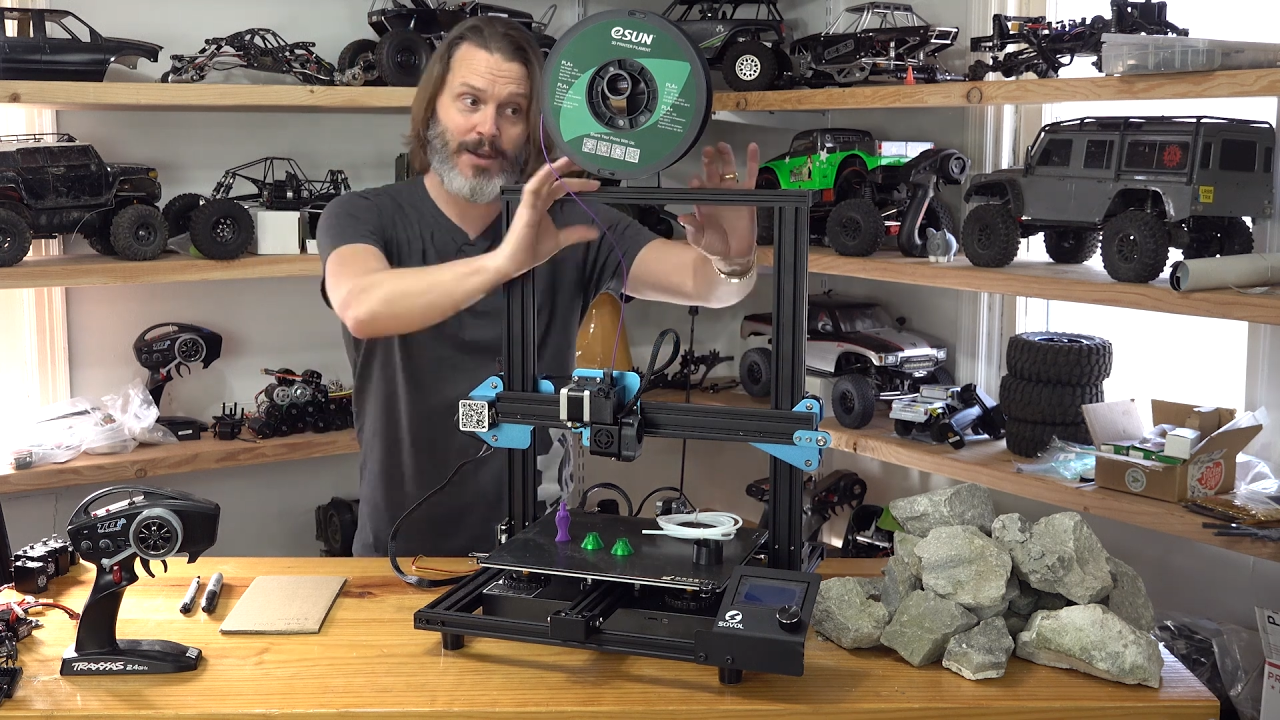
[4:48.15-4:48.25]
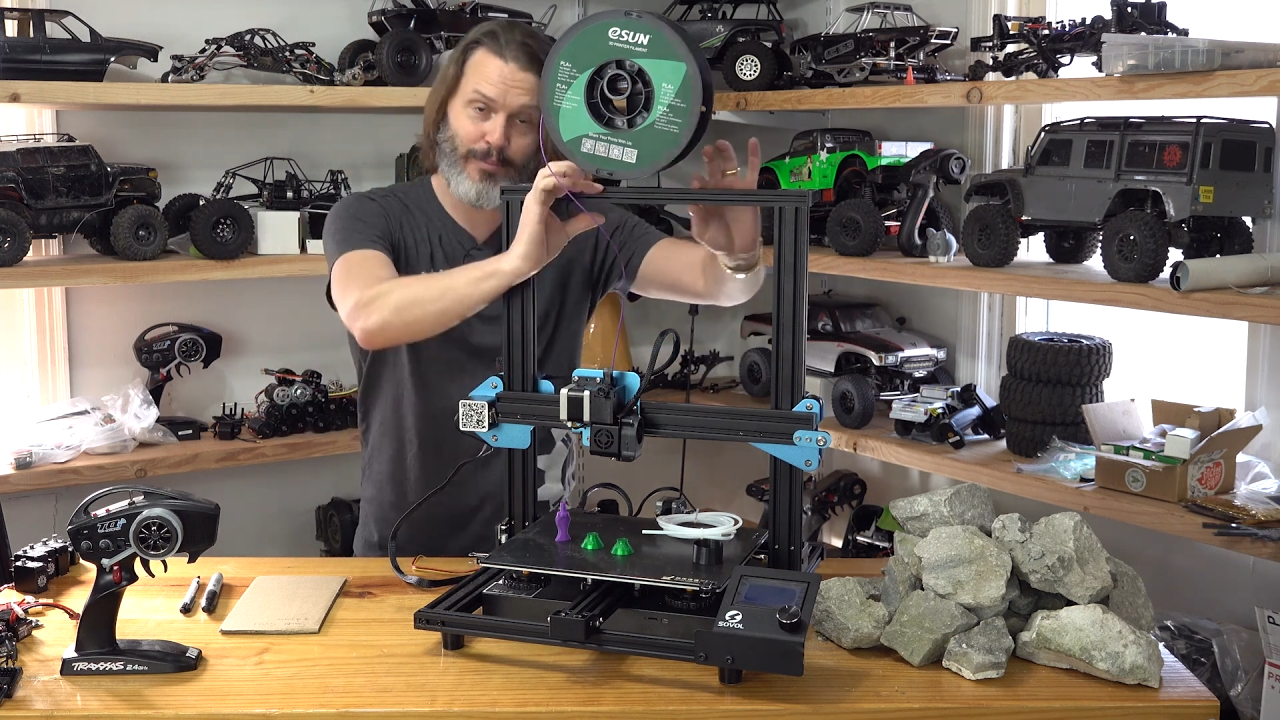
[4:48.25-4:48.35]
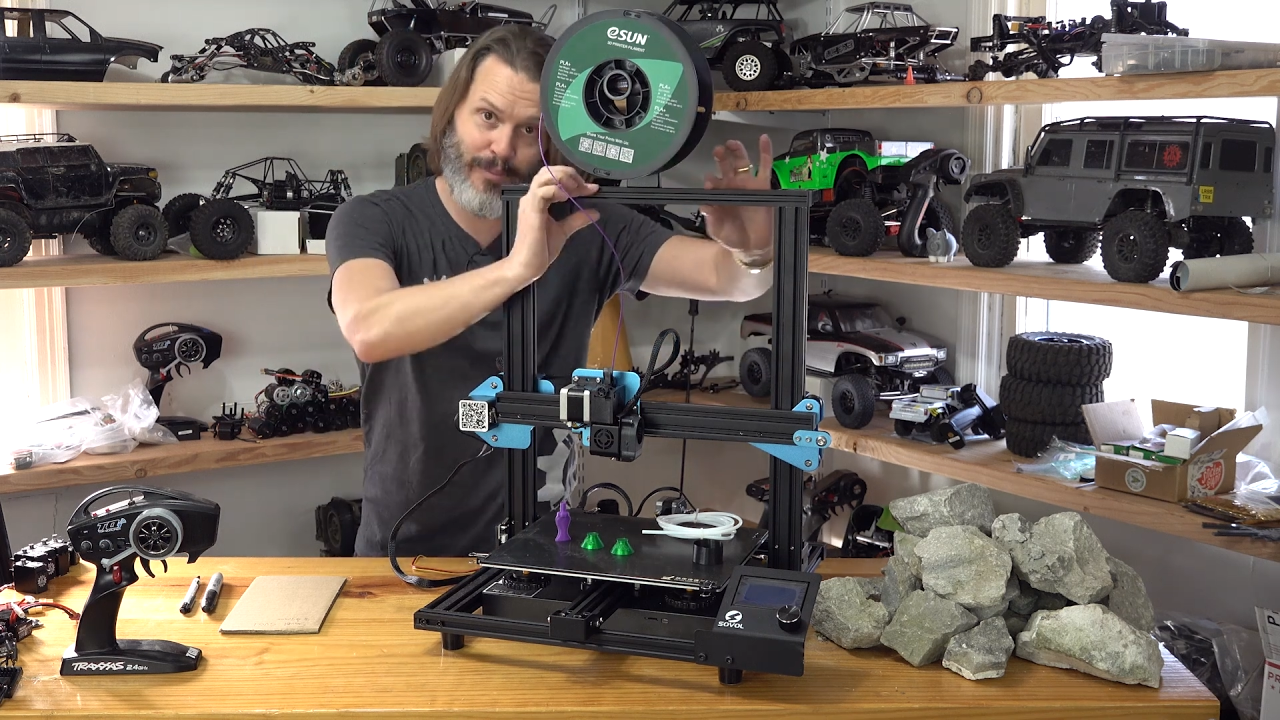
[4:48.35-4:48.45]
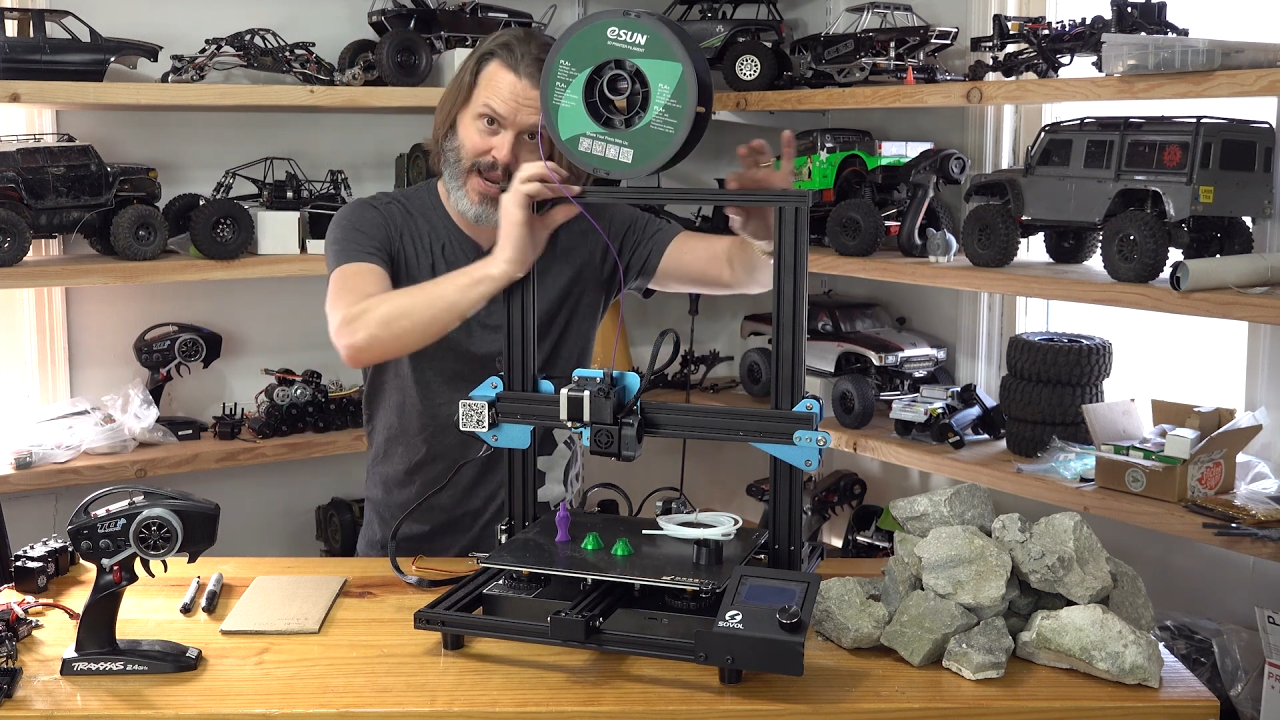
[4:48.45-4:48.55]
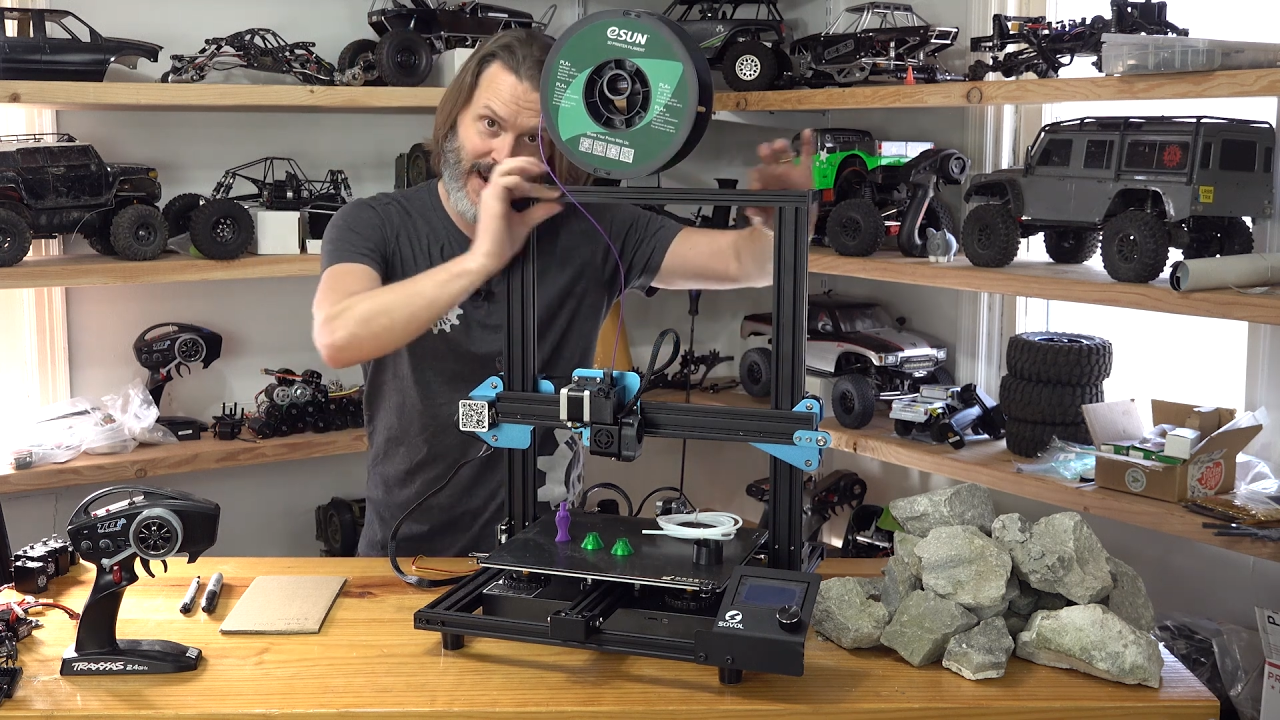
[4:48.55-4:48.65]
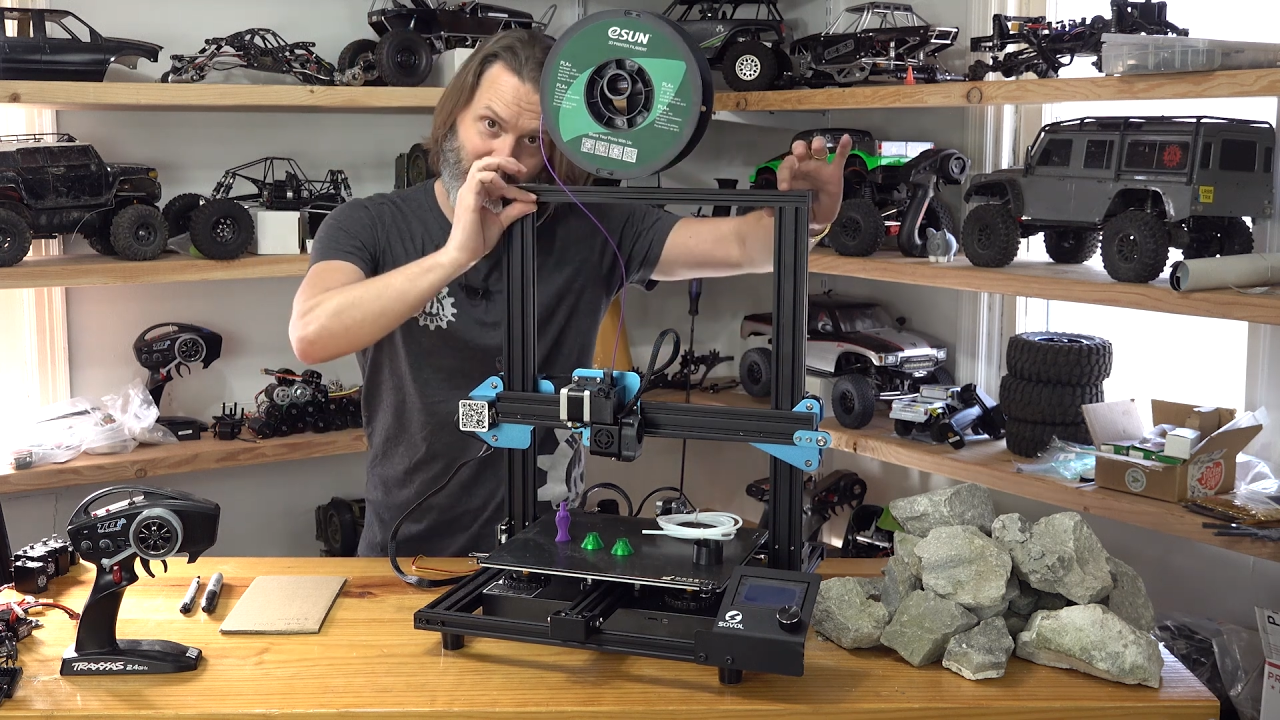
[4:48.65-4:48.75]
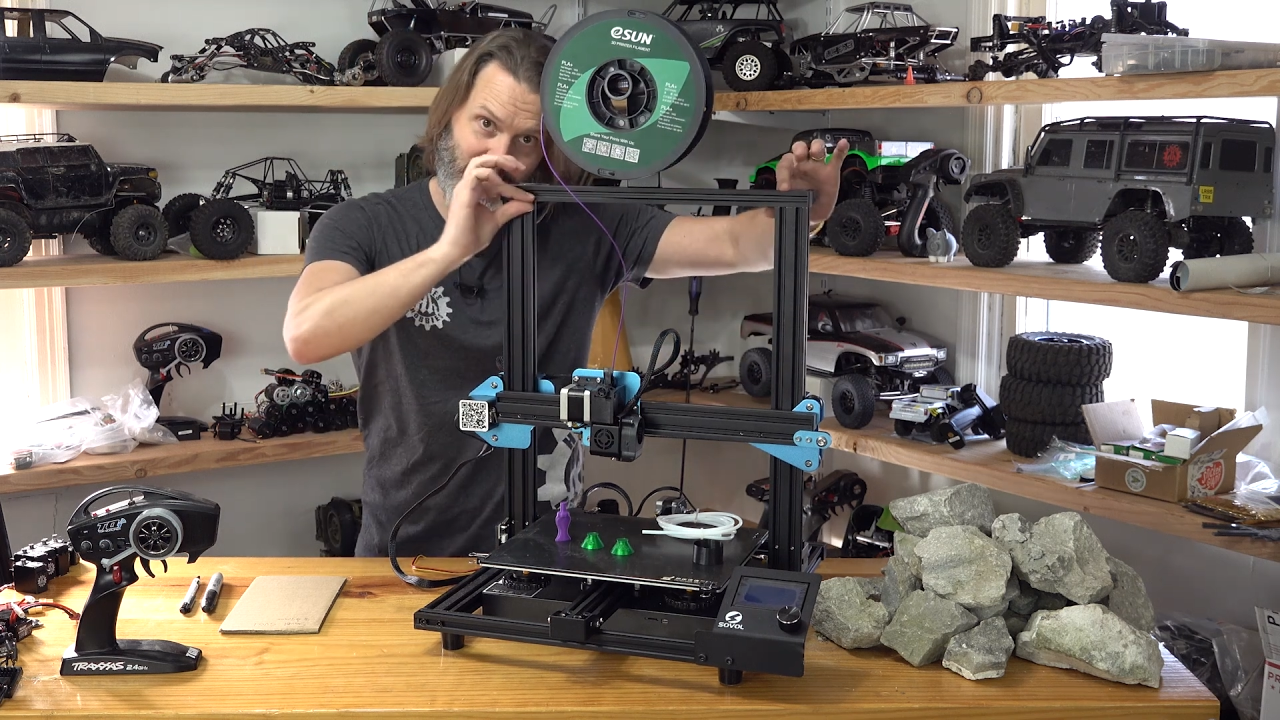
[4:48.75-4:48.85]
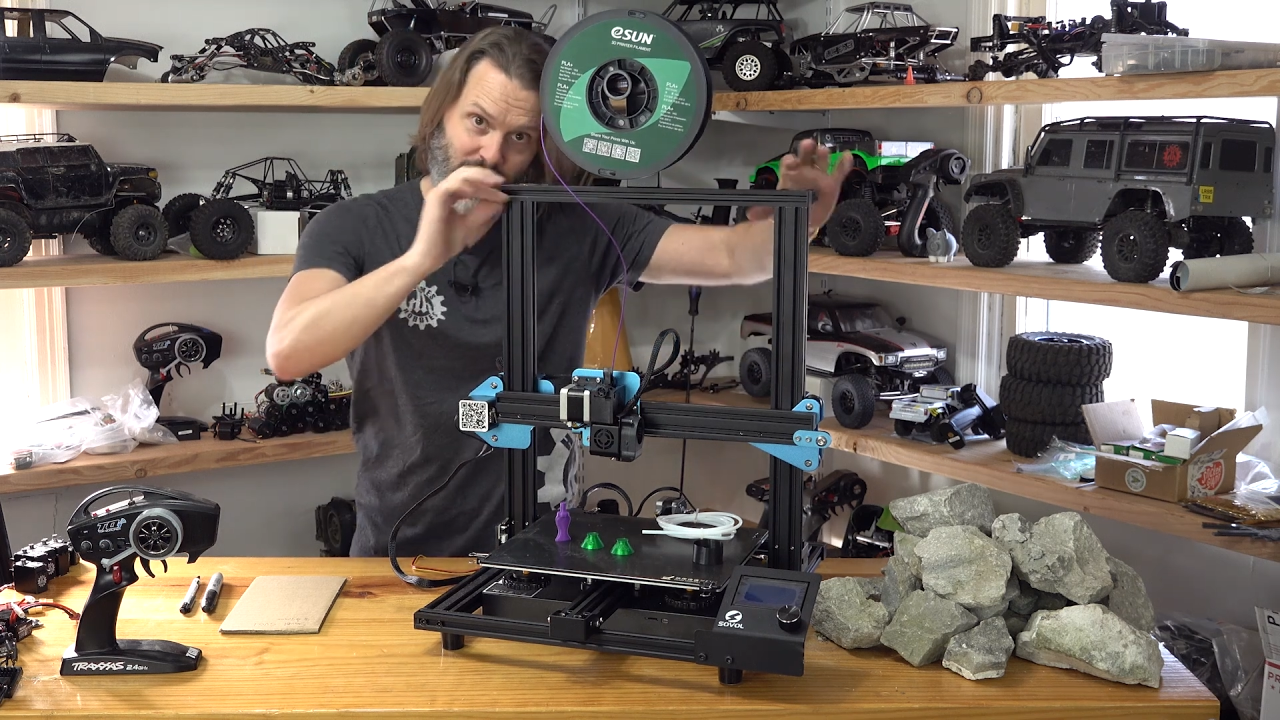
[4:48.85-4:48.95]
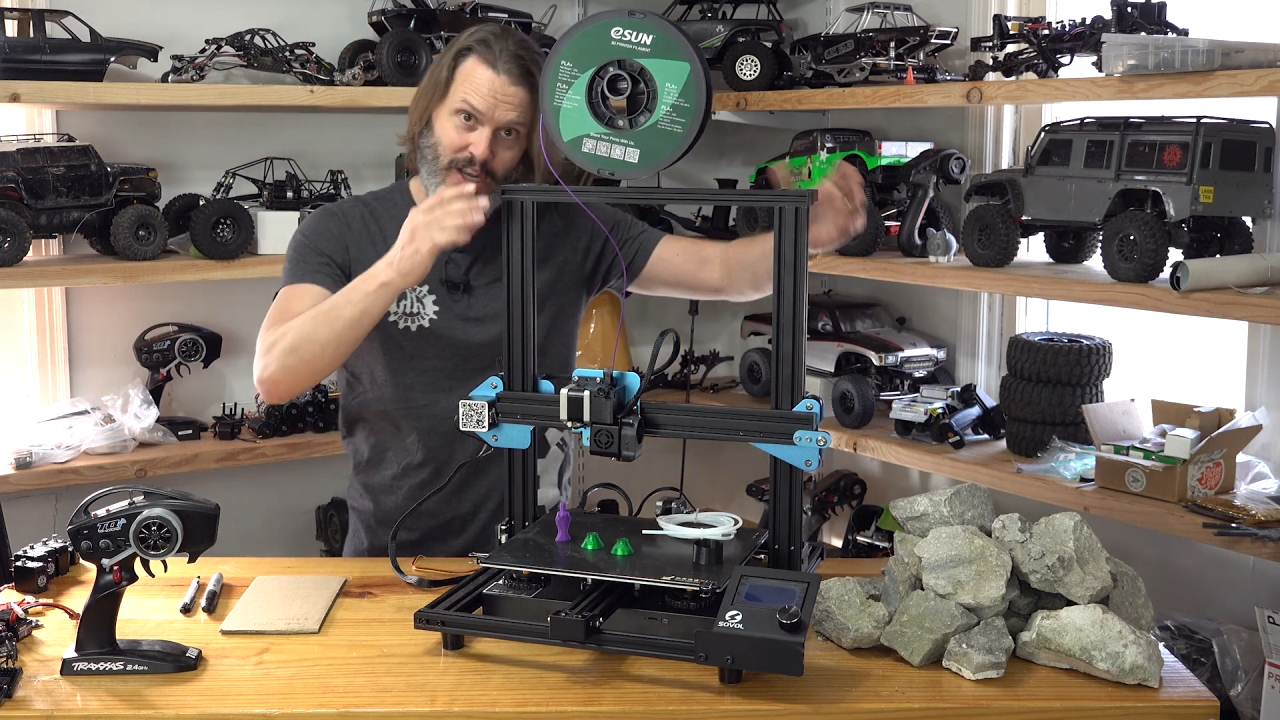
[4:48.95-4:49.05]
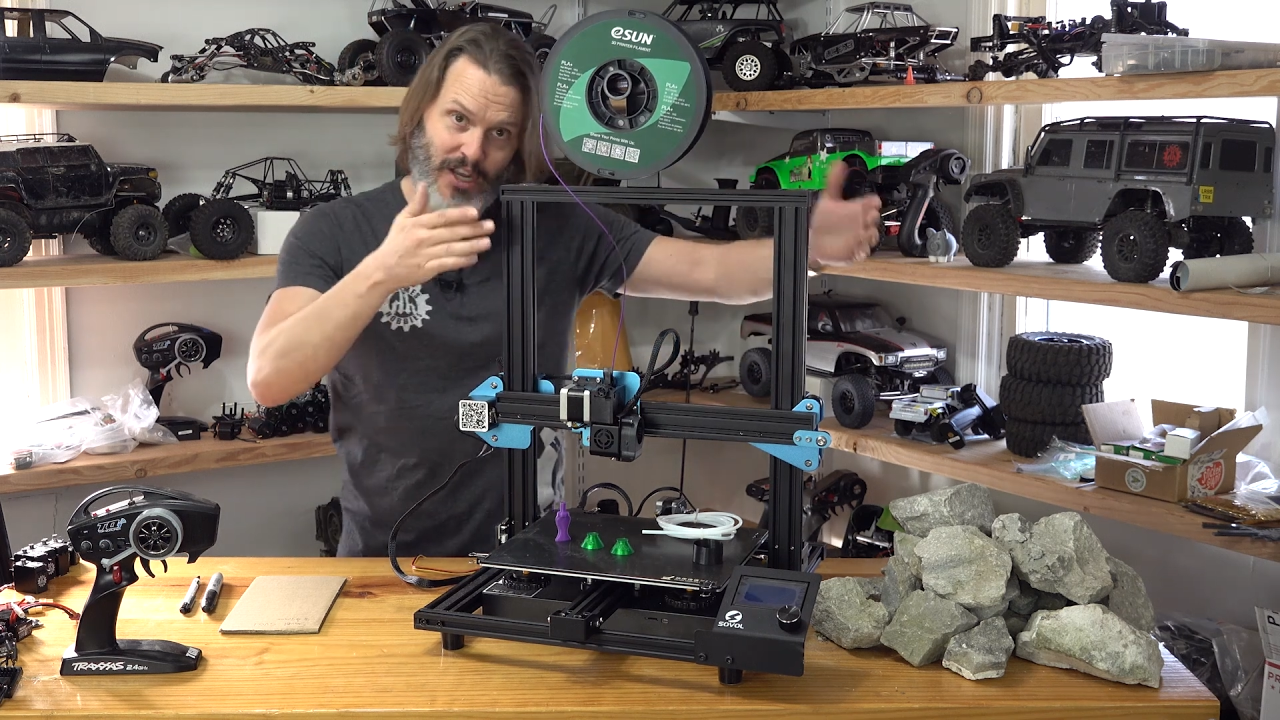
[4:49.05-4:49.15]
compare it